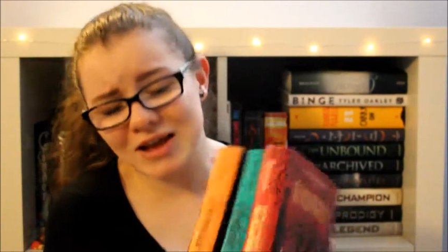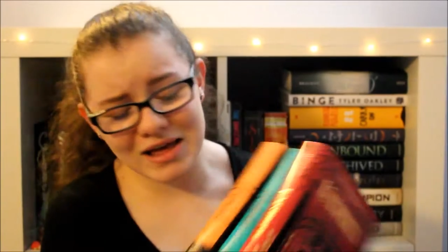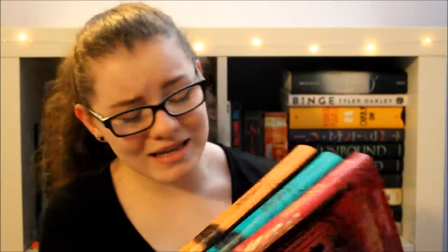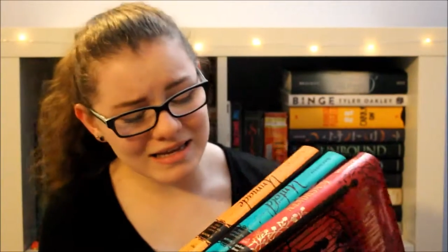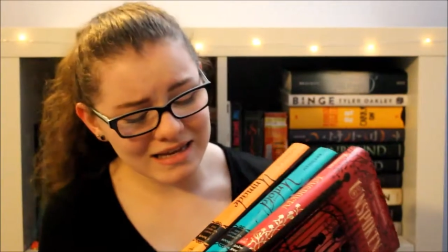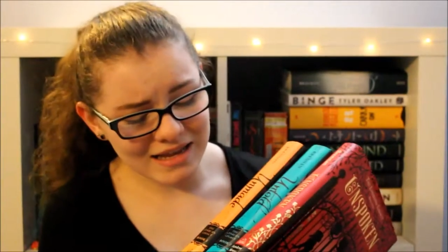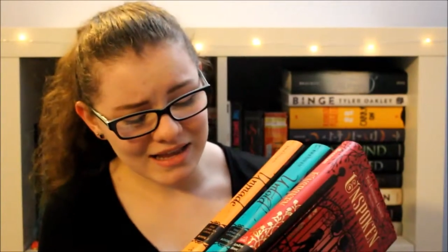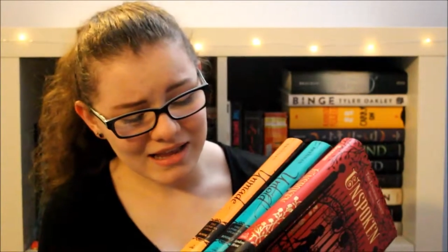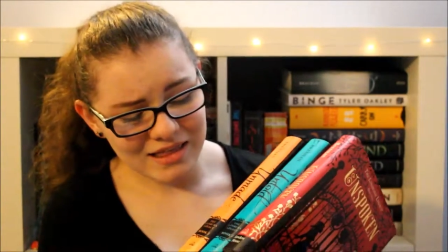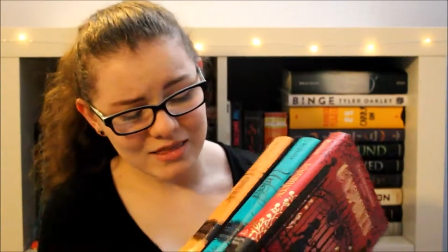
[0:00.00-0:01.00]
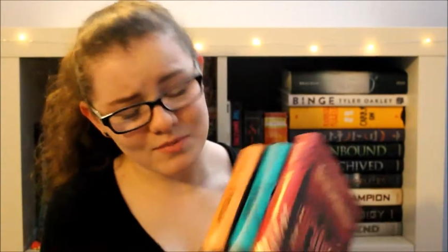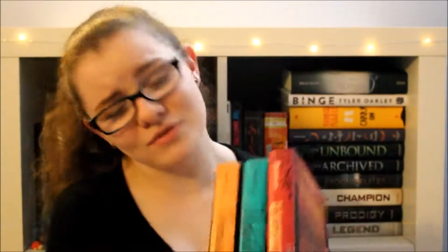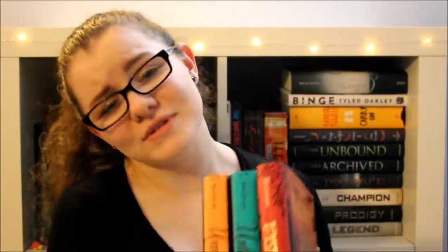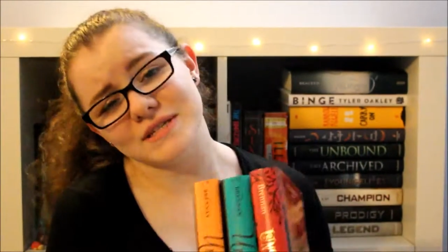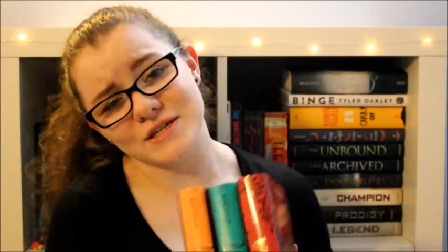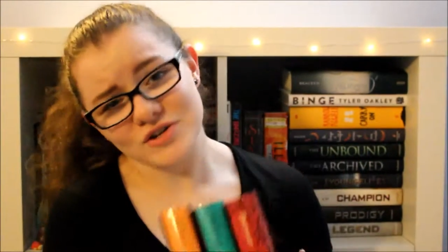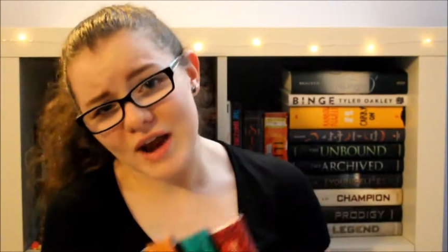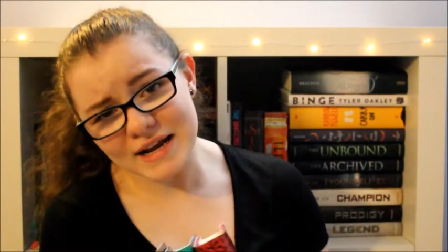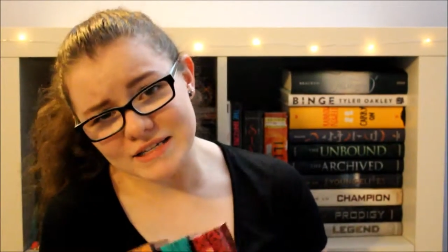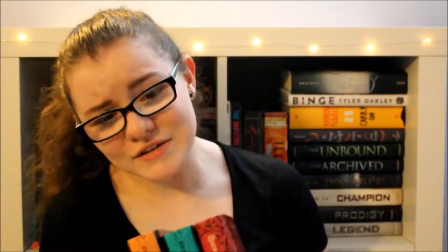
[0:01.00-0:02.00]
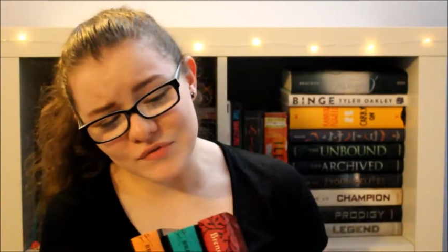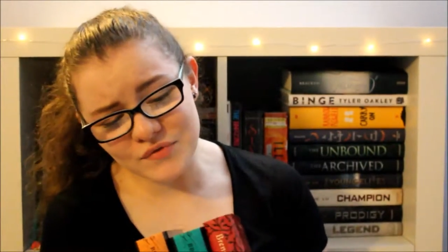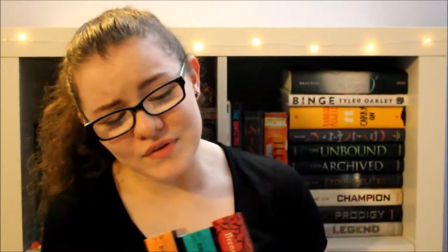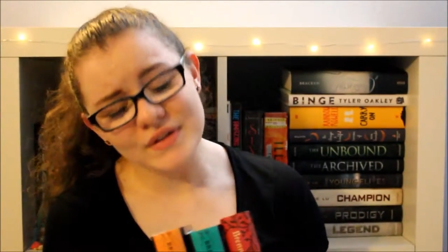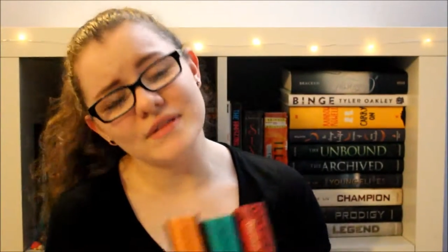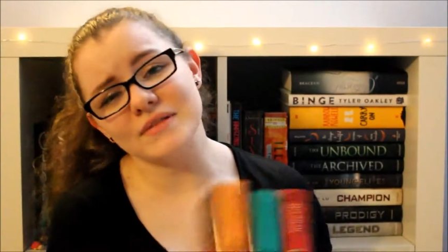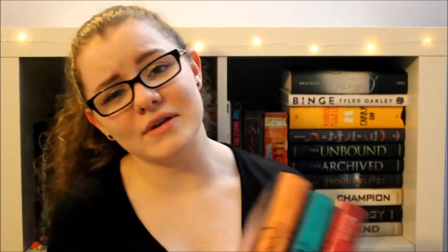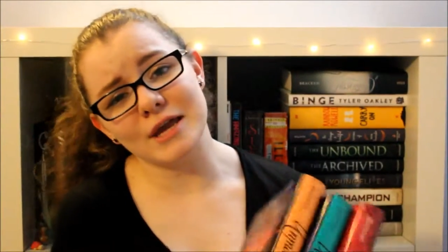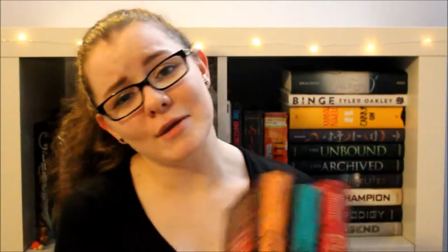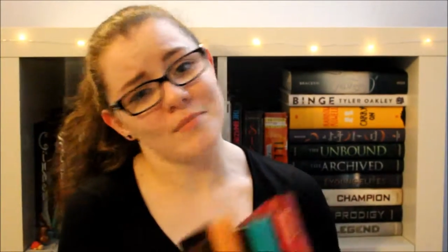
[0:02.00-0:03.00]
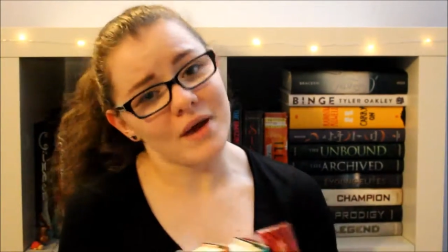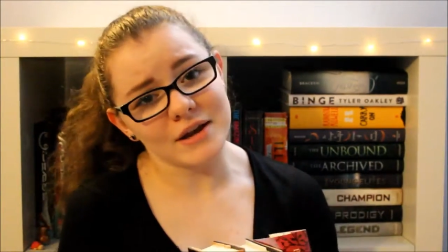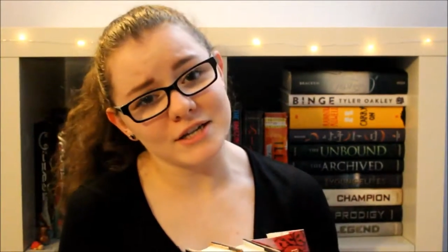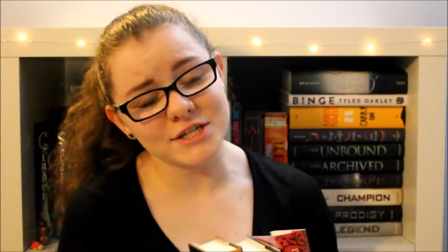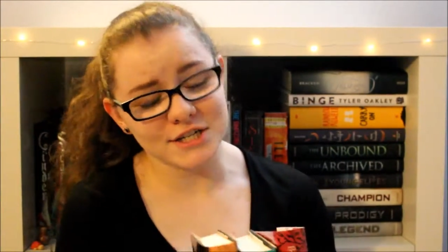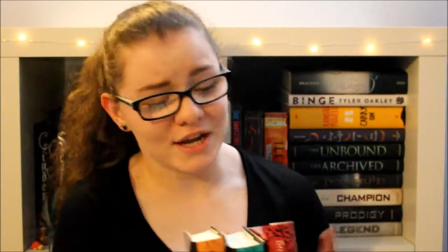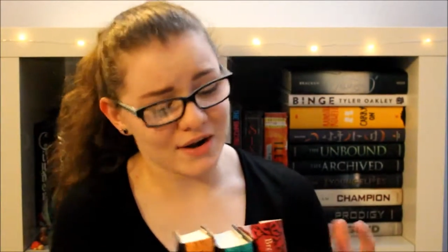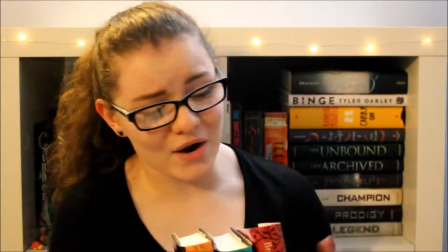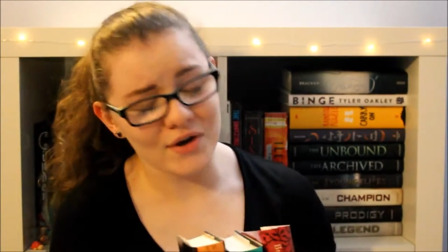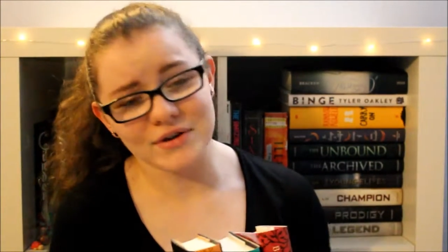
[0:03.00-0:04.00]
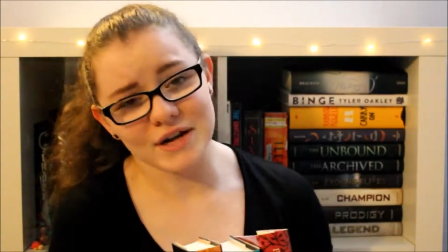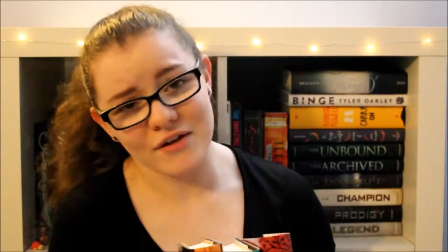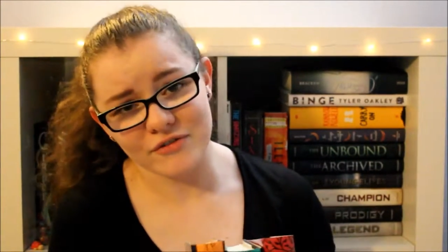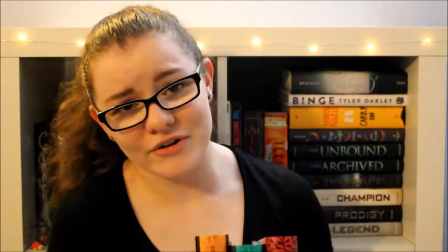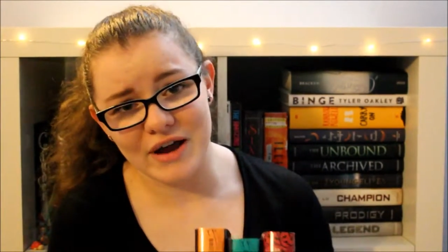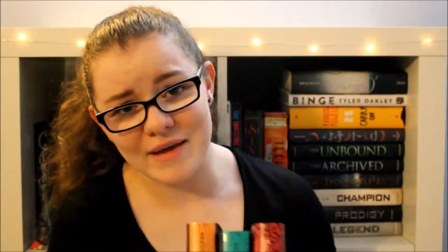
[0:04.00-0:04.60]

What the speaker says: not the most attractive looking bunch in hardcover.